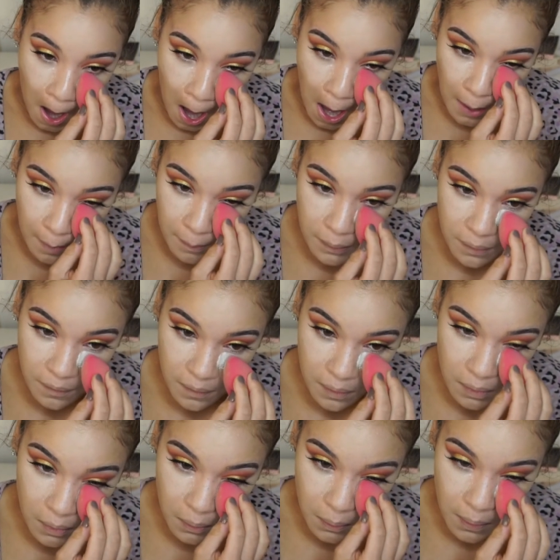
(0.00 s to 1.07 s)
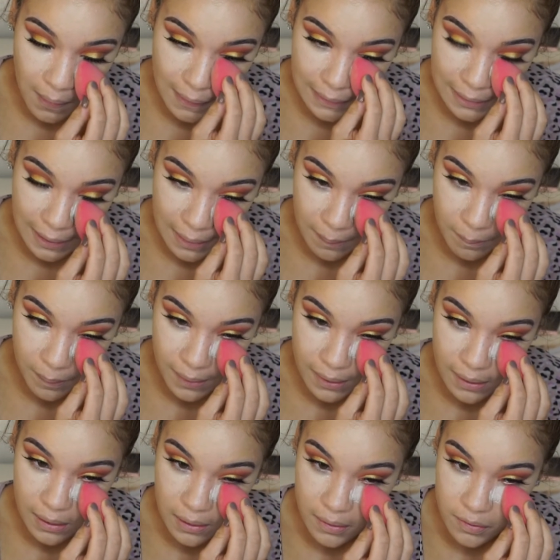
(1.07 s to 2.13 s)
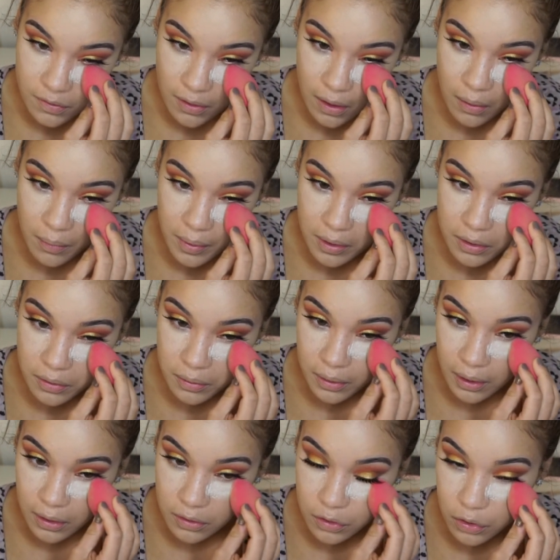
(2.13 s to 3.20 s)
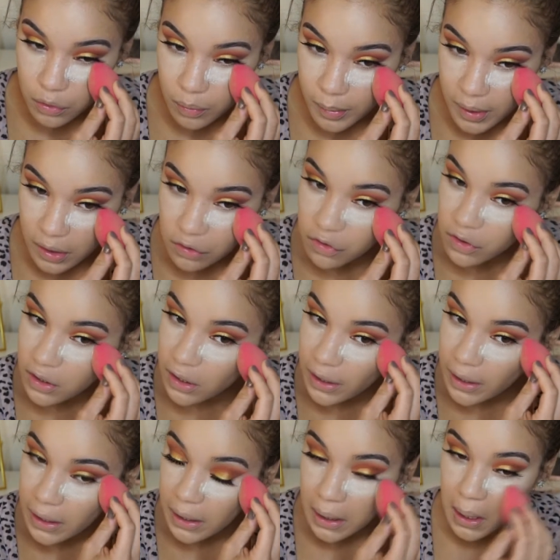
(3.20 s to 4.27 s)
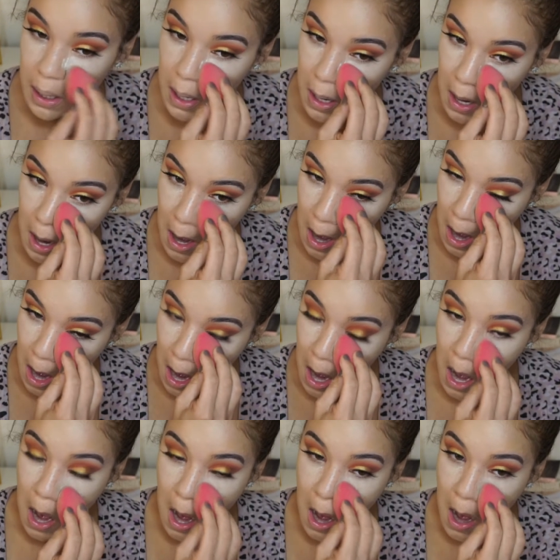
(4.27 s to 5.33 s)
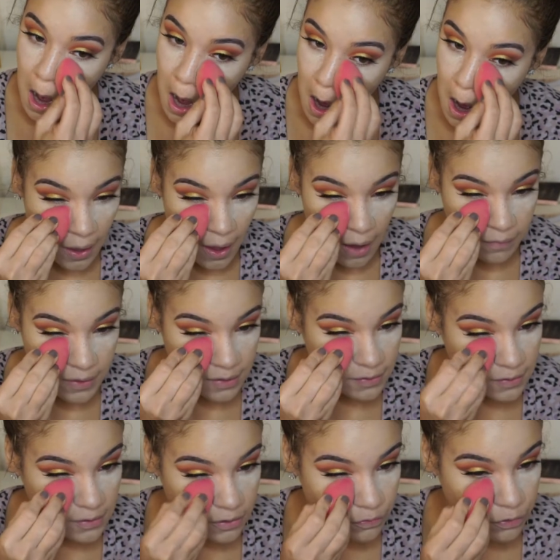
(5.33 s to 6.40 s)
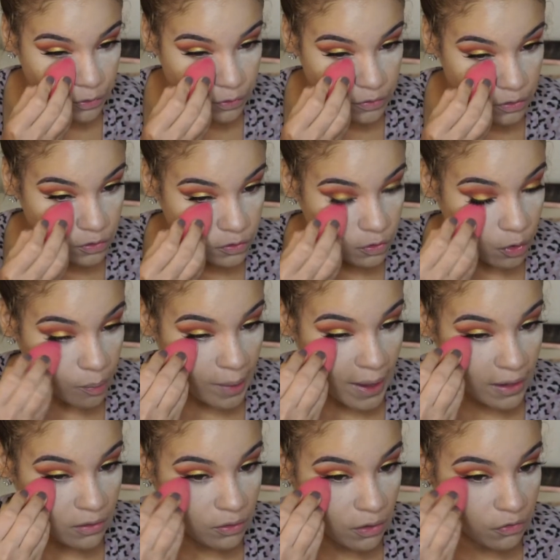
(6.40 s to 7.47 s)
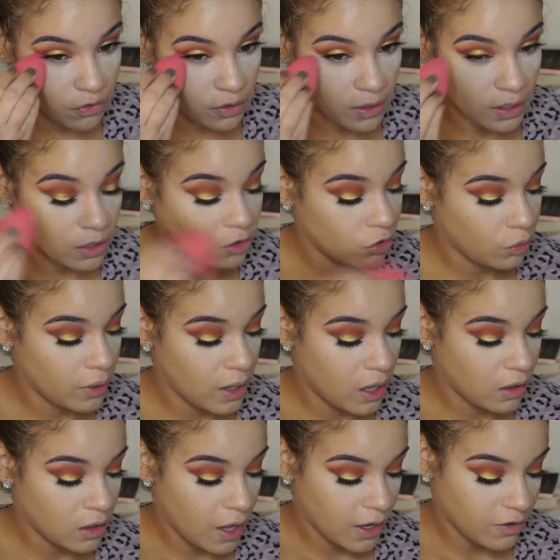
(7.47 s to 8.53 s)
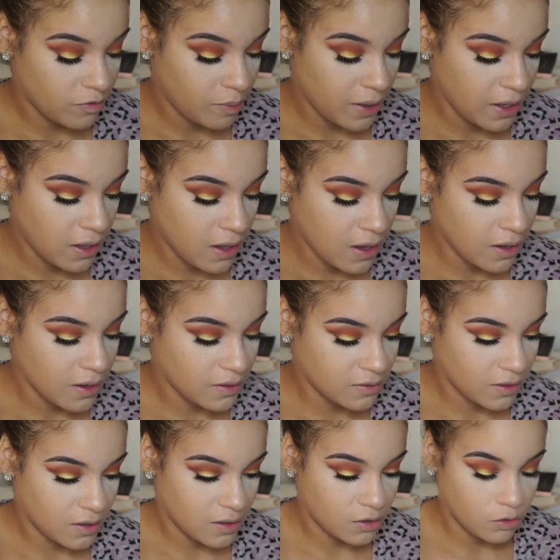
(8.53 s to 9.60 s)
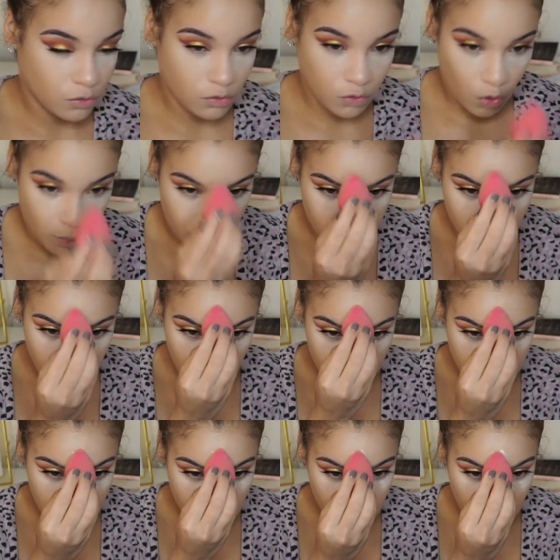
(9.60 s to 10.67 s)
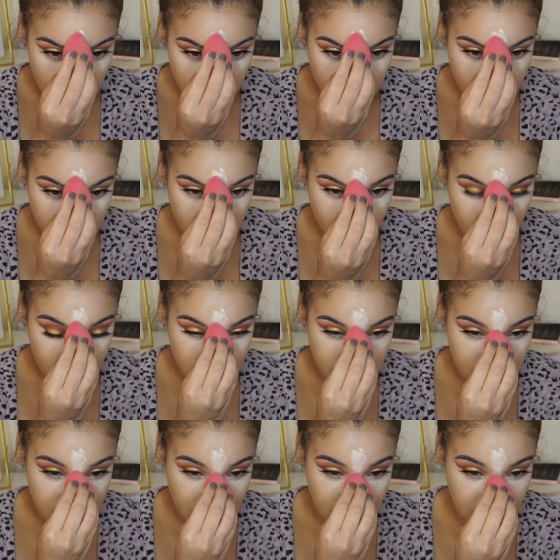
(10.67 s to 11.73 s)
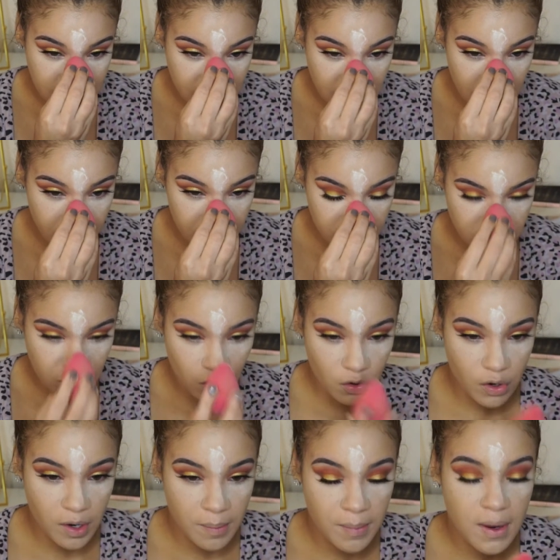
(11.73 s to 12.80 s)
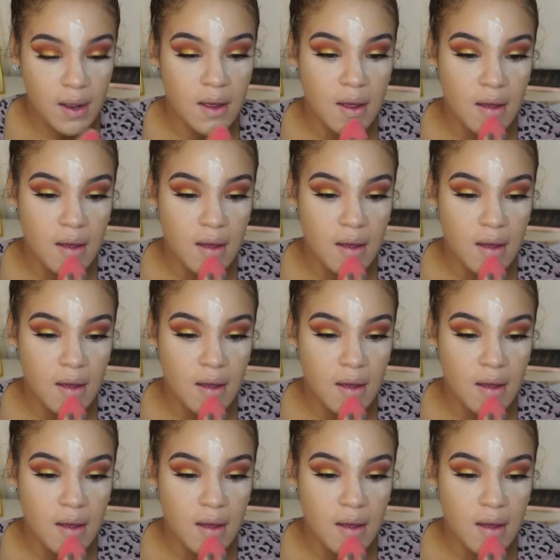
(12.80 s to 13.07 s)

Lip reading: And I'm just going to do a light bakage. I don't want to do like too much today. I have the sniffles so bad, so I feel like doing a lot of baking is going to do so much damage. And I'm going to start sneezing up a storm.